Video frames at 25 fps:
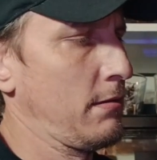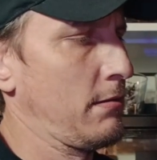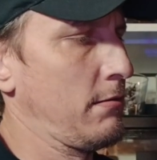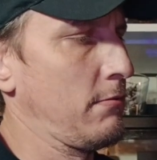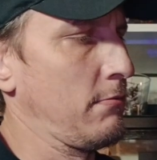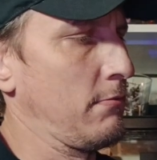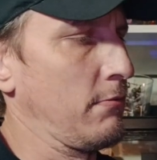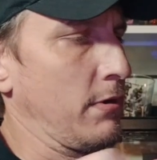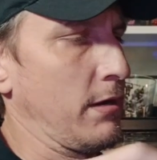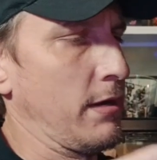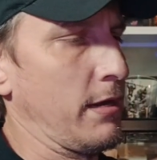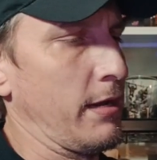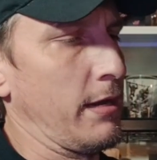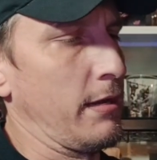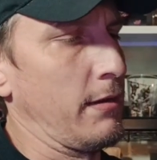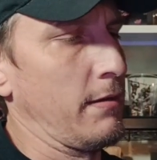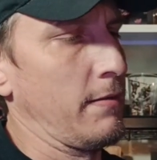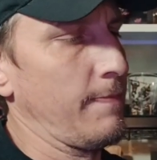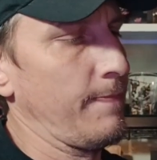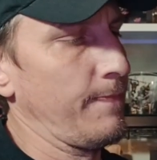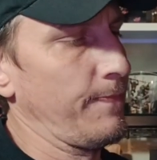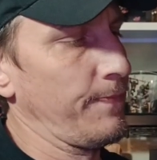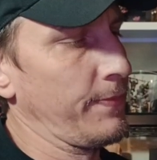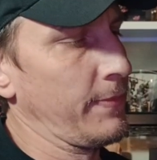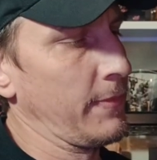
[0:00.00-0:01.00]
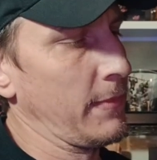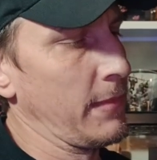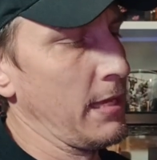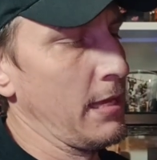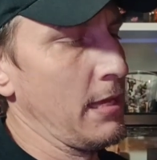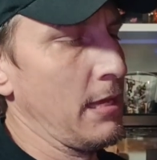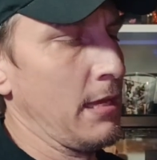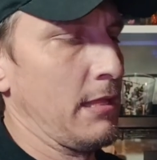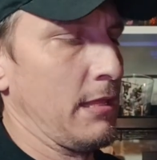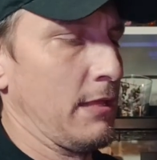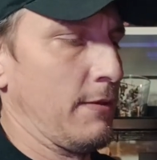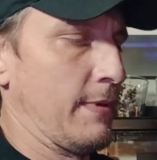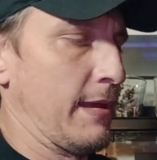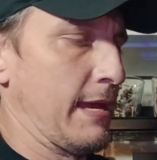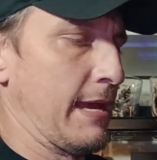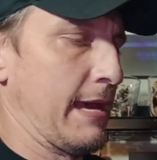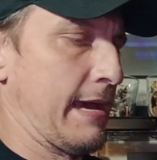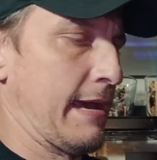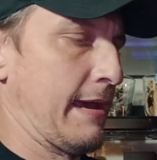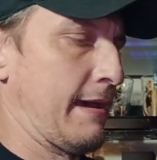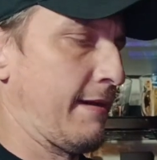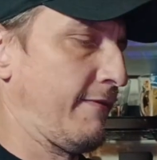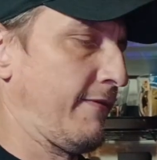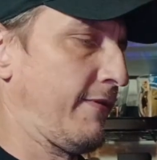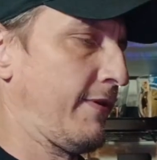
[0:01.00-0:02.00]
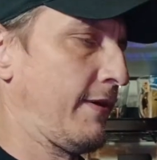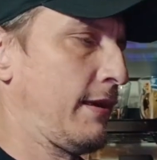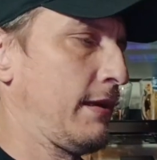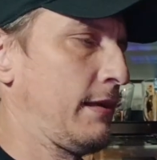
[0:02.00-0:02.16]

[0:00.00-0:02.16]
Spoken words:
All right, we have